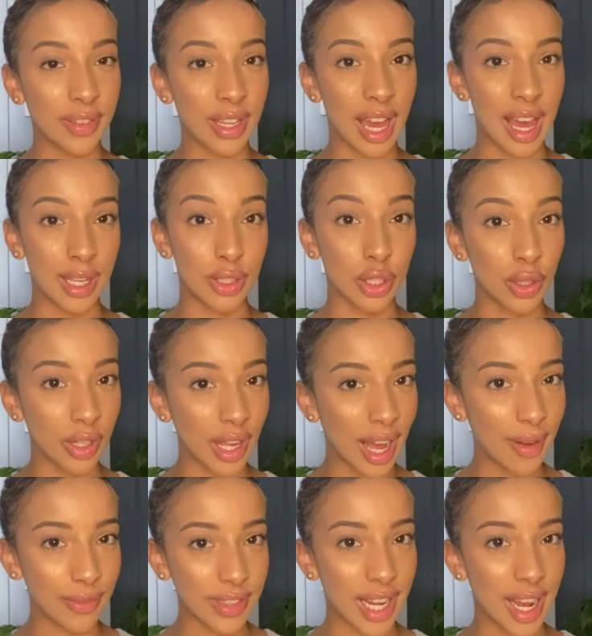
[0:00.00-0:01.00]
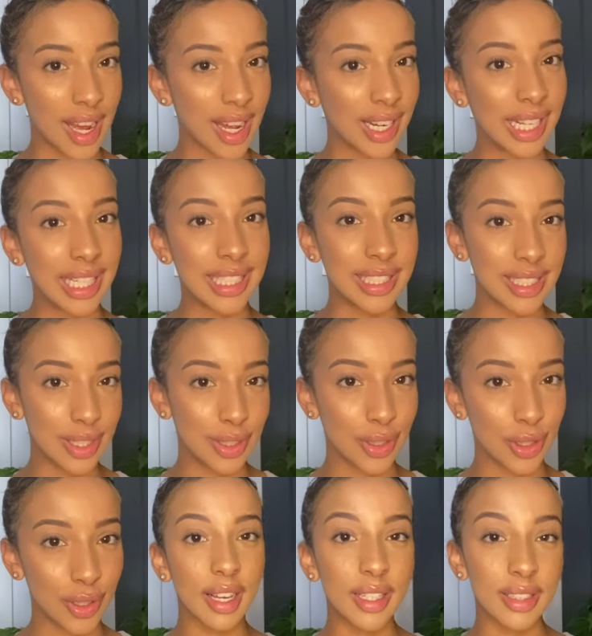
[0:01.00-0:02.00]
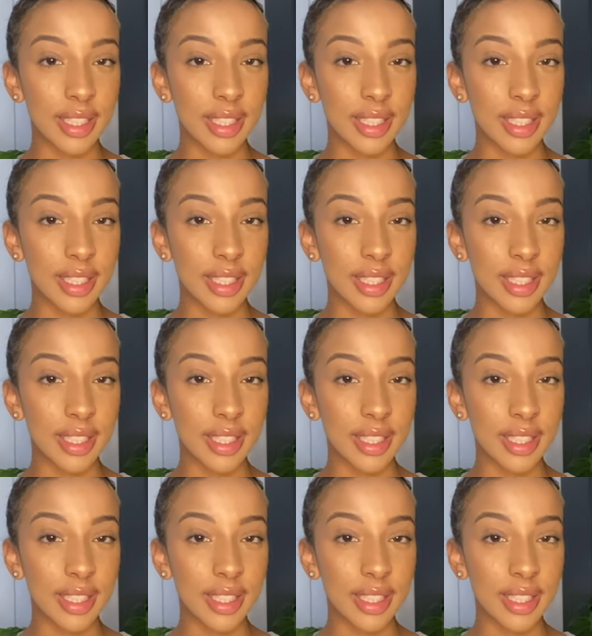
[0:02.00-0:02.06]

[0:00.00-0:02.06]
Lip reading: care to look after and he didn't?